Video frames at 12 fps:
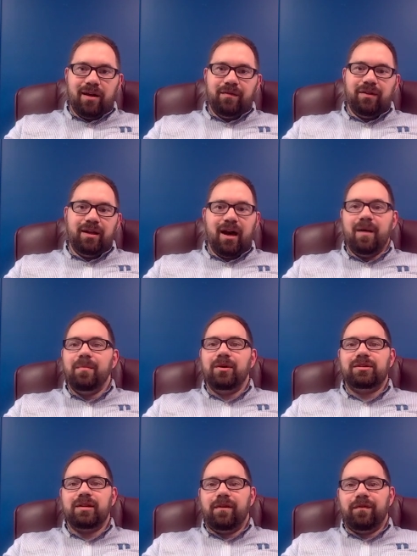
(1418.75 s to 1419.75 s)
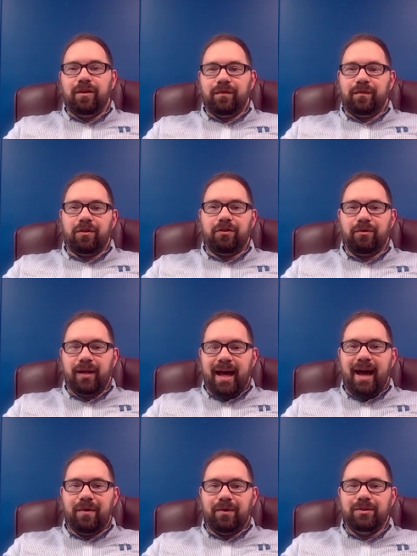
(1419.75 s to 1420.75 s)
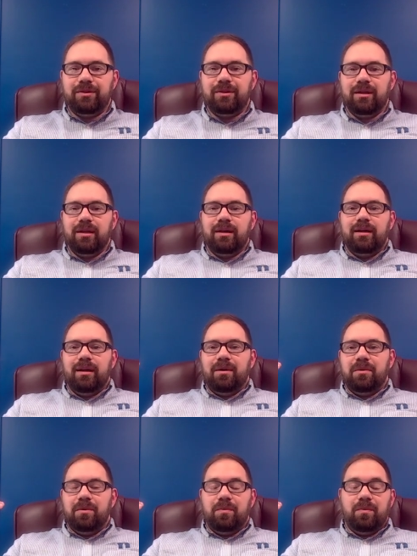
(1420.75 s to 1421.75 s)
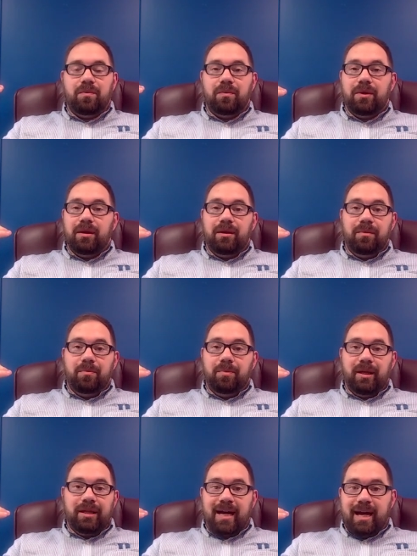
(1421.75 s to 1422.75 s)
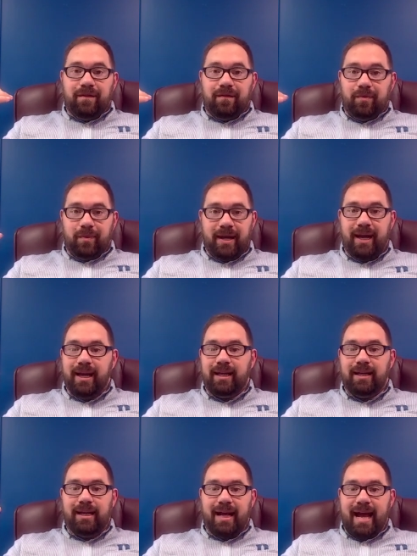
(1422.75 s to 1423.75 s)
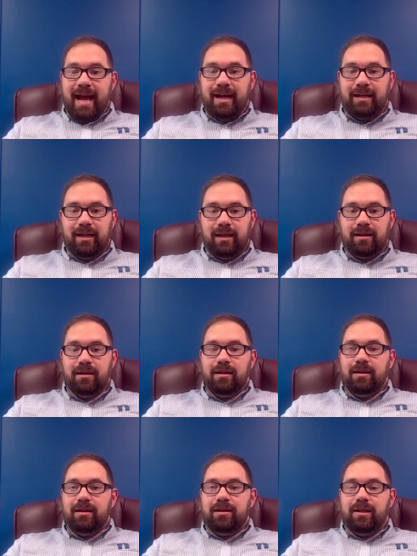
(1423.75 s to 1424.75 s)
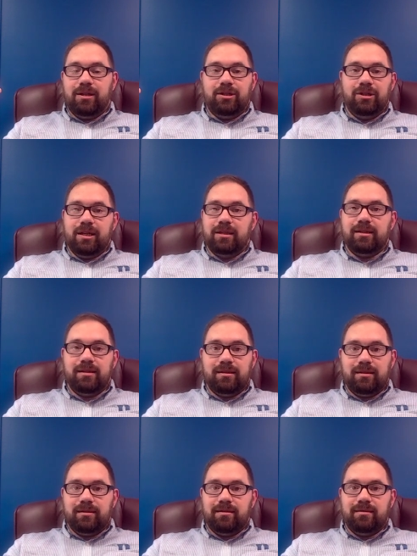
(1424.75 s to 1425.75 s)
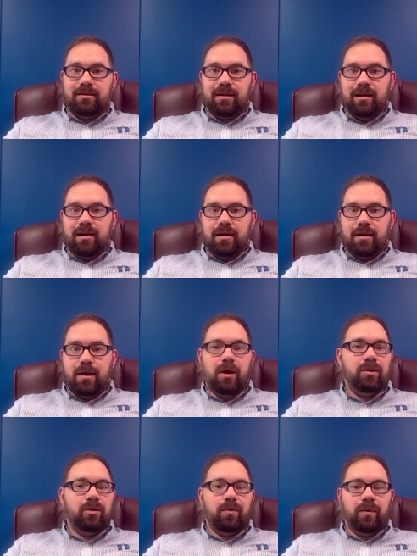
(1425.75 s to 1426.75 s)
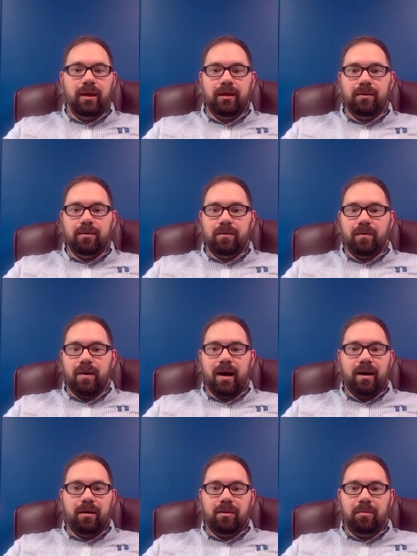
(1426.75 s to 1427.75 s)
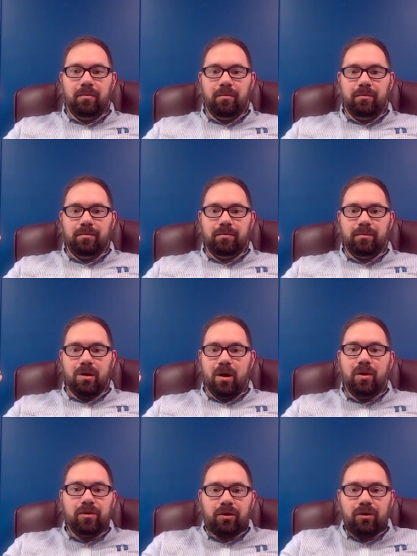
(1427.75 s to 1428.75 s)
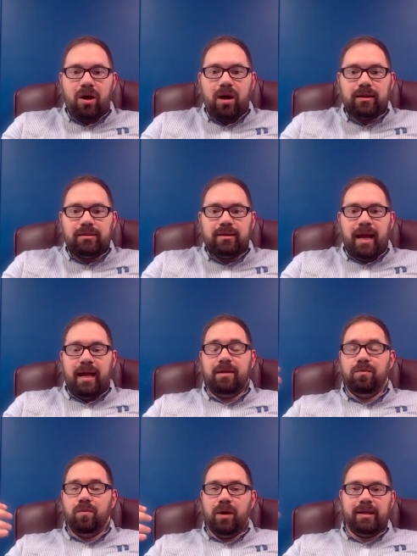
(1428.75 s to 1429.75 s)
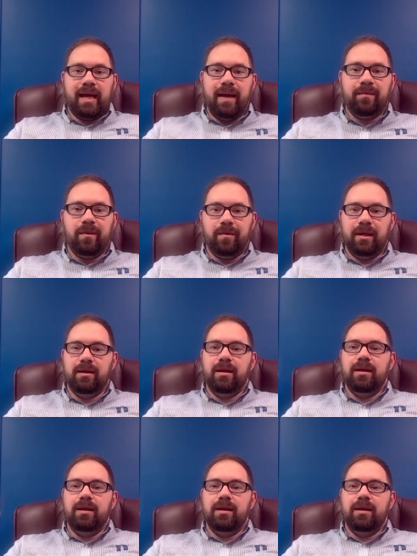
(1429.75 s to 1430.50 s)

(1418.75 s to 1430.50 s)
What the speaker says: the utmost suffering for 3 hours would be that of the pain and agony that Jesus underwent while on the cross. And what came from it?